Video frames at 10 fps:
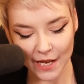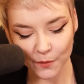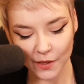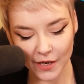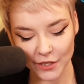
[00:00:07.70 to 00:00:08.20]

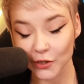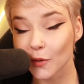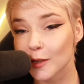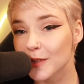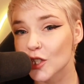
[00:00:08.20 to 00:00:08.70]
we are actually
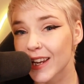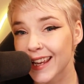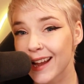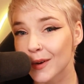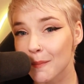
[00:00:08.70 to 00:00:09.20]
going to be
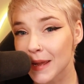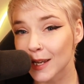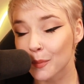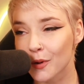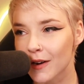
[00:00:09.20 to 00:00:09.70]
checking out a
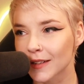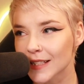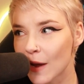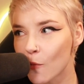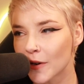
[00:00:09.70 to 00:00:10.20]
makeup product.
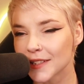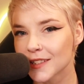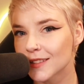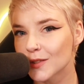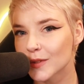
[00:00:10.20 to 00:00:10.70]
I wanted
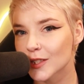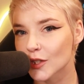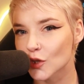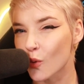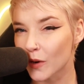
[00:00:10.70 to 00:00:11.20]
to do a
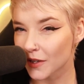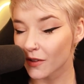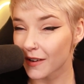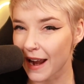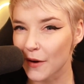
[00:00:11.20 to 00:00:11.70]

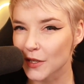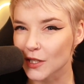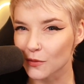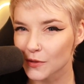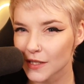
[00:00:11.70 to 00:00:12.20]
tutorial on how to
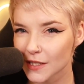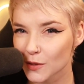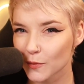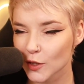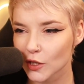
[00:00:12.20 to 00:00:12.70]
use this
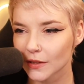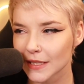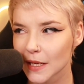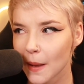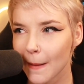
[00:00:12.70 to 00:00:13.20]

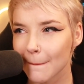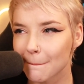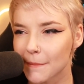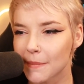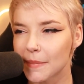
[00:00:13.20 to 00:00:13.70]
originally,
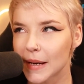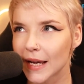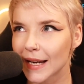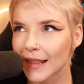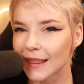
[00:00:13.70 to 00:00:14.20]

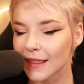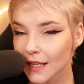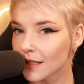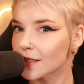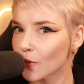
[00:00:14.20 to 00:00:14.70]
but I
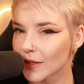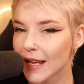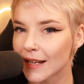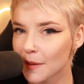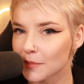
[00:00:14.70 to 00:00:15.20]
think it's going to
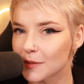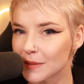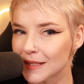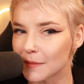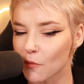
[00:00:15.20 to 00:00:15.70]
end up to
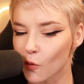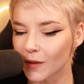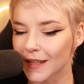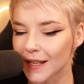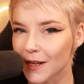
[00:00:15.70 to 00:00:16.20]
be more
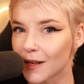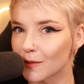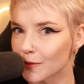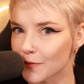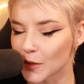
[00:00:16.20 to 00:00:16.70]
like a
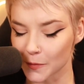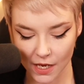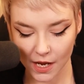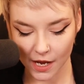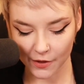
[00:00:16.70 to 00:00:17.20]
review.
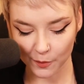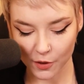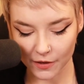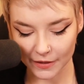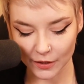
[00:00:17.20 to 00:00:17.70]
The
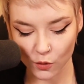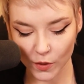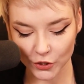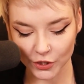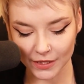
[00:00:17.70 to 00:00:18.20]
product in
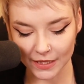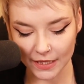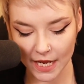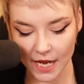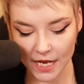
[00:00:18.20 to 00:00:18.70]
question
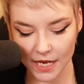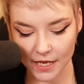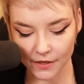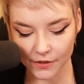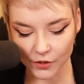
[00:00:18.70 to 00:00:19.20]
today
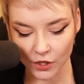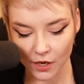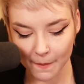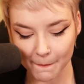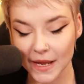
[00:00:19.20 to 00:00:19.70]
is
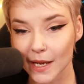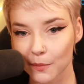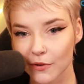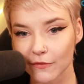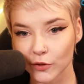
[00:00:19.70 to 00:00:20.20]

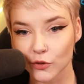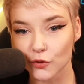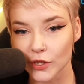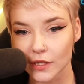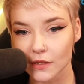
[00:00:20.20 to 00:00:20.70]
Makeup
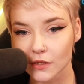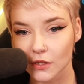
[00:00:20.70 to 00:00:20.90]
Revolution's